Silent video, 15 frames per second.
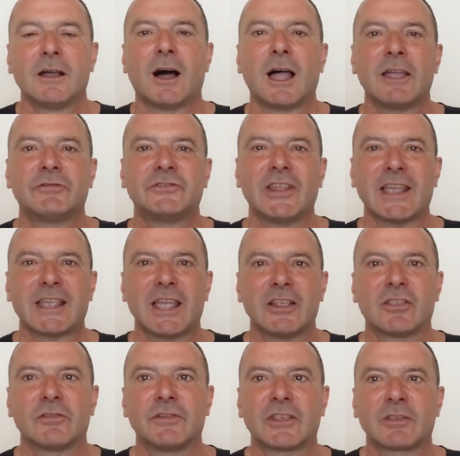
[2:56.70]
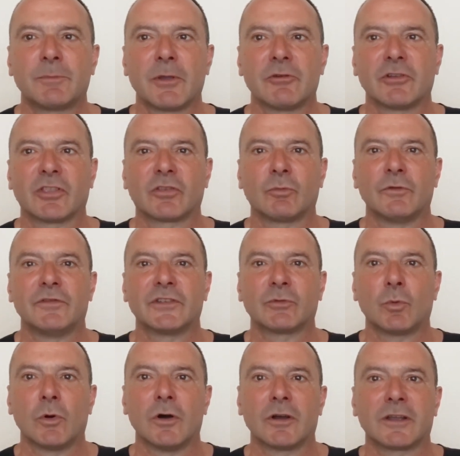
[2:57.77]
I have decades of experience with this
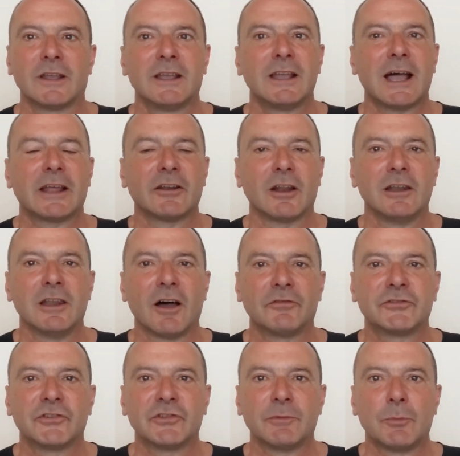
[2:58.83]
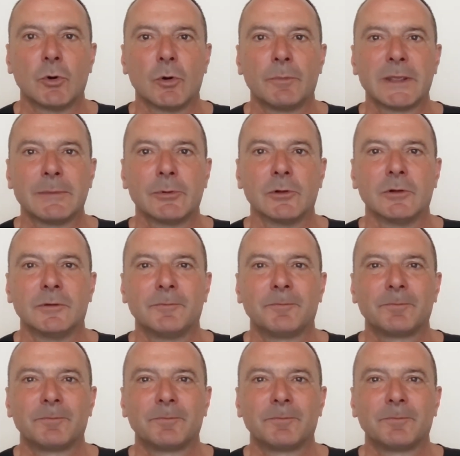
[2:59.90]
work and I love to support people.